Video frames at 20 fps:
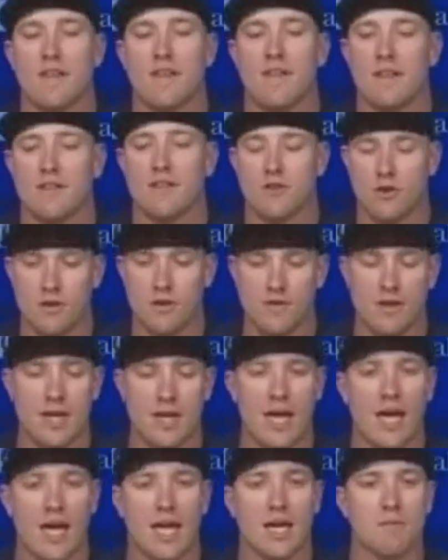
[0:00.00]
And then during the
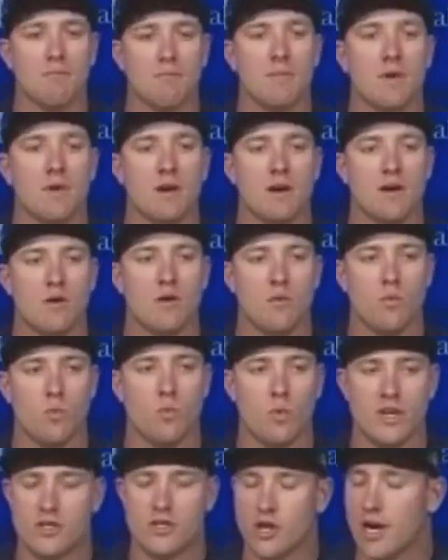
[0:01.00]
game,
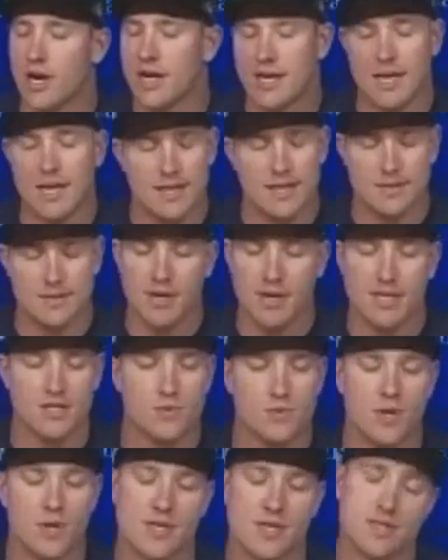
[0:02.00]
we try to get as many
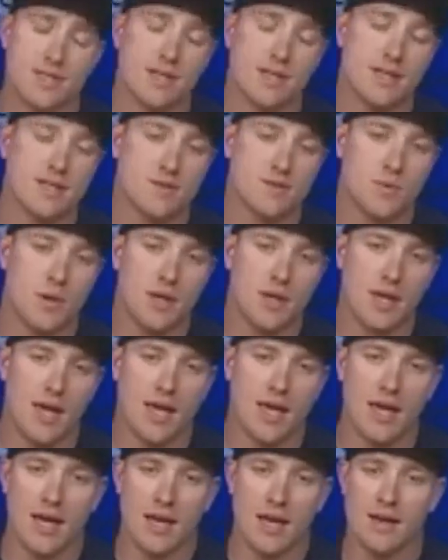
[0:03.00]
swings in as we
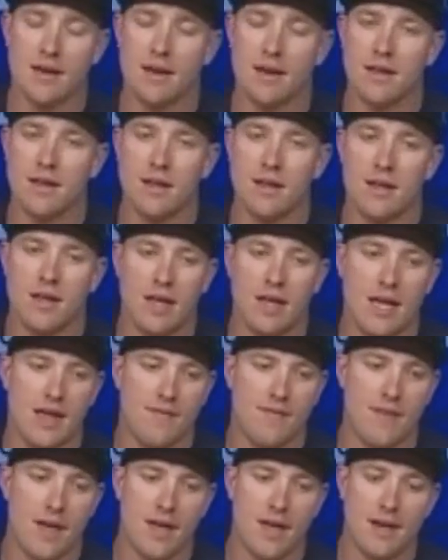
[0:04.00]
can.
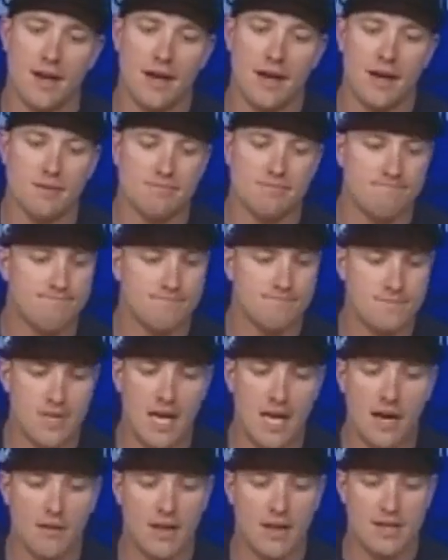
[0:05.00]
And then,
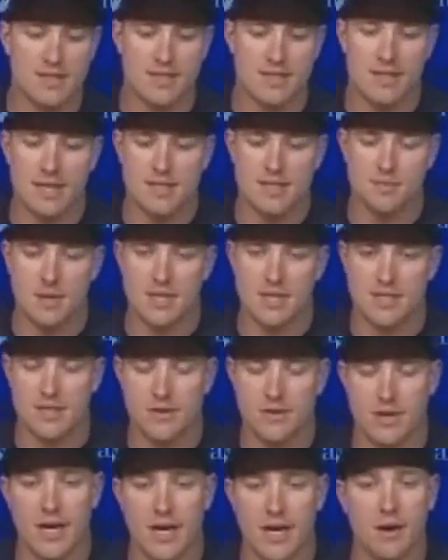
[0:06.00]
that's
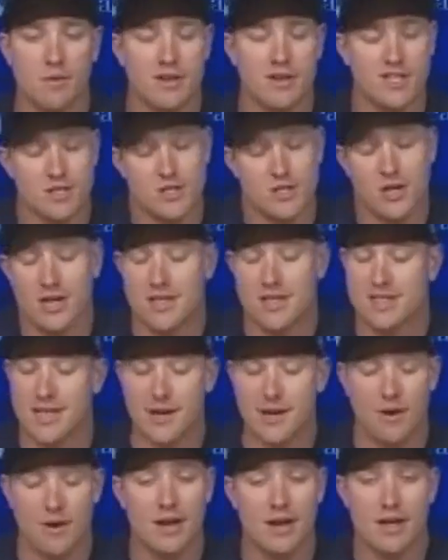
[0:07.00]
basically it. We just try to
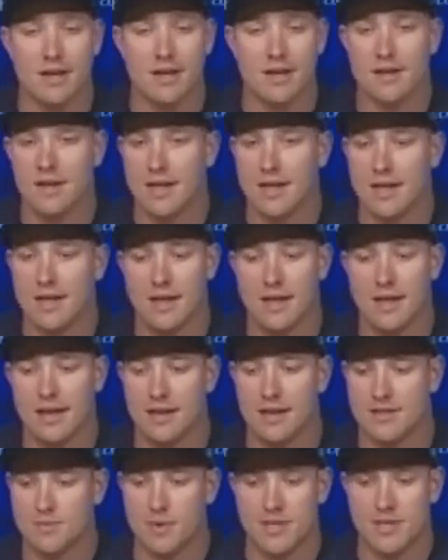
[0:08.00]
stay ready
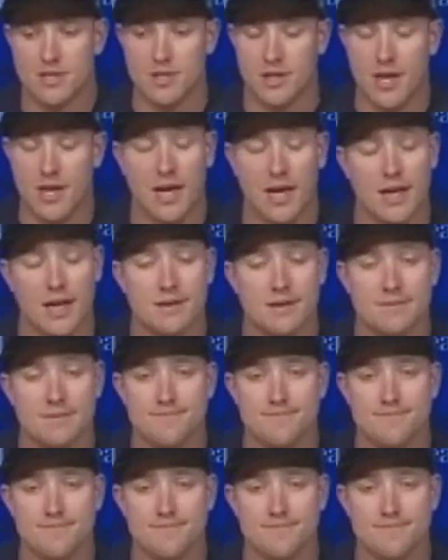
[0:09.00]
as best you can.